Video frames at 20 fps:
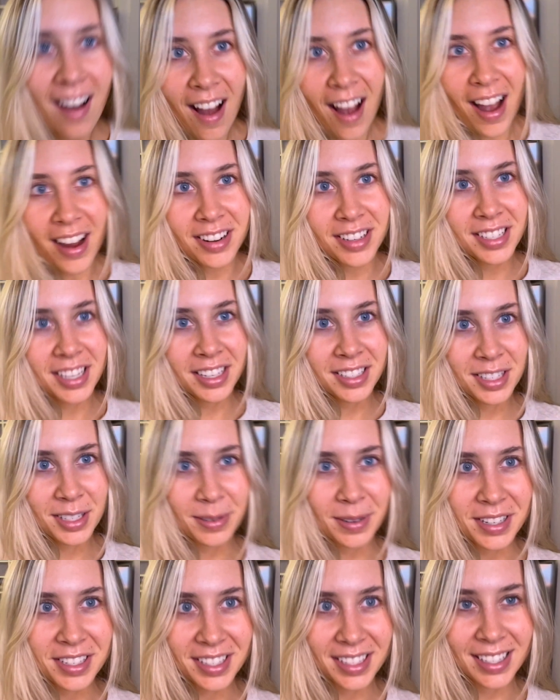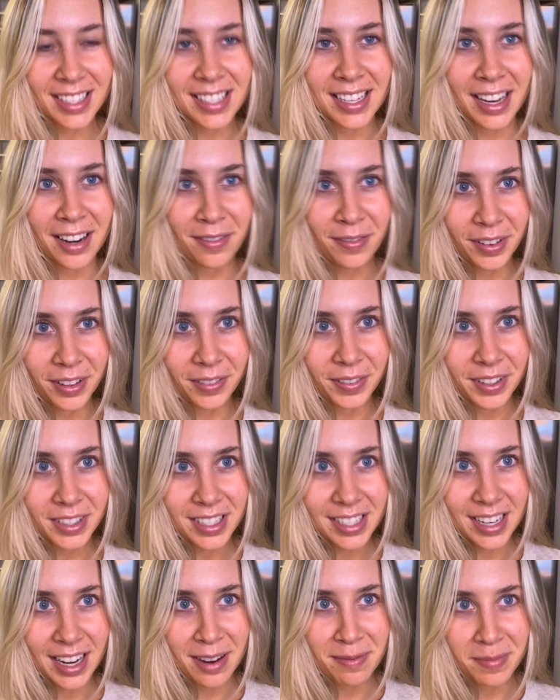I just had to switch to this hand for the
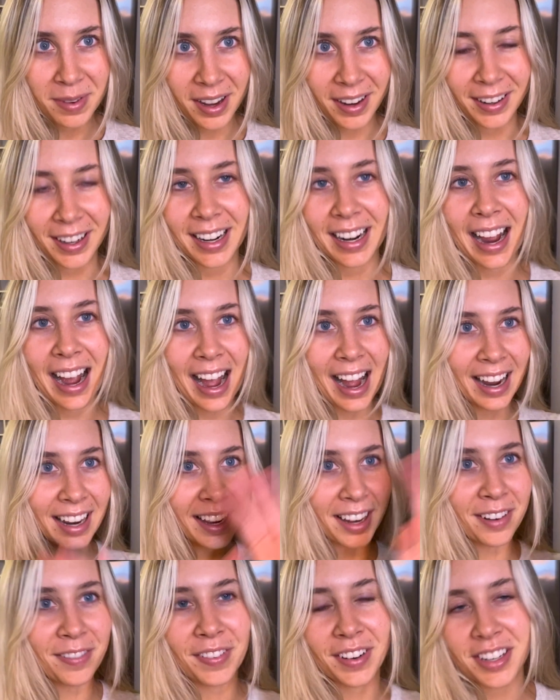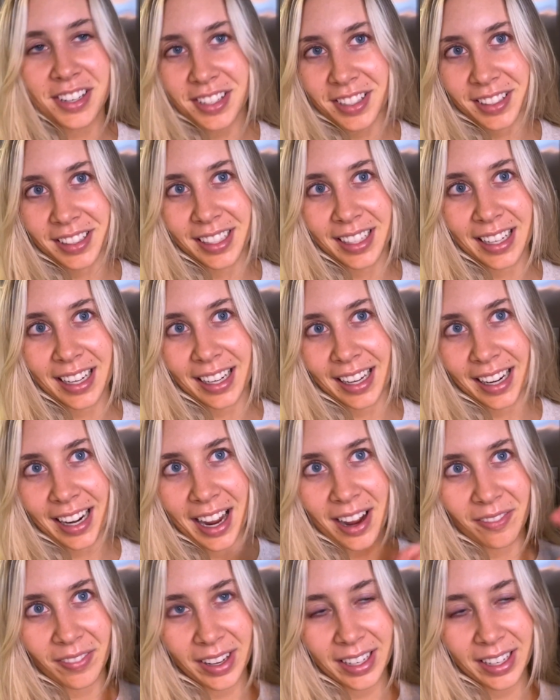first time. All right, I gotta finish cleaning and have my